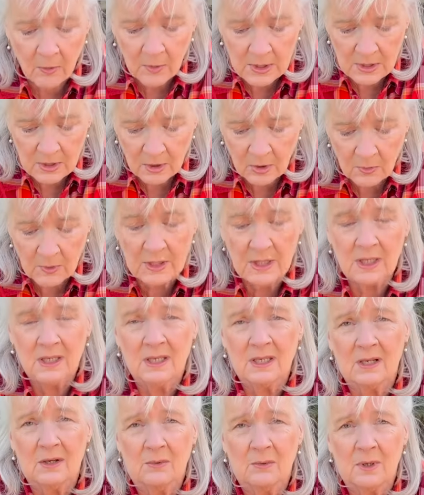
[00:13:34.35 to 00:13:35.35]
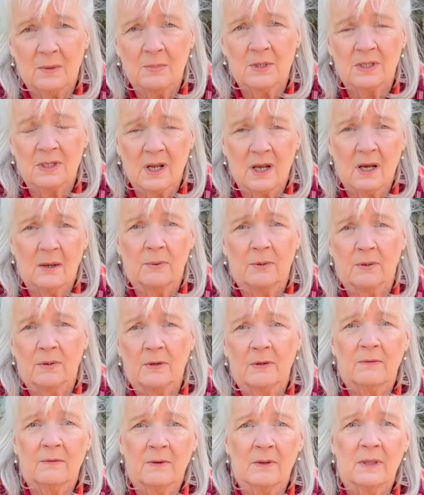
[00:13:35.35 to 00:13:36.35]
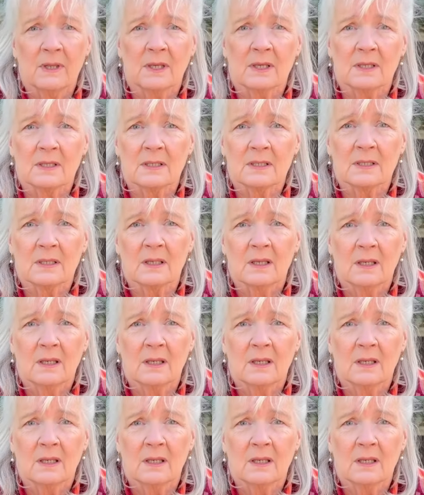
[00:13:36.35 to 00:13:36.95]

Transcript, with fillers: we know we need to get a rubber stopper for this. And she's saying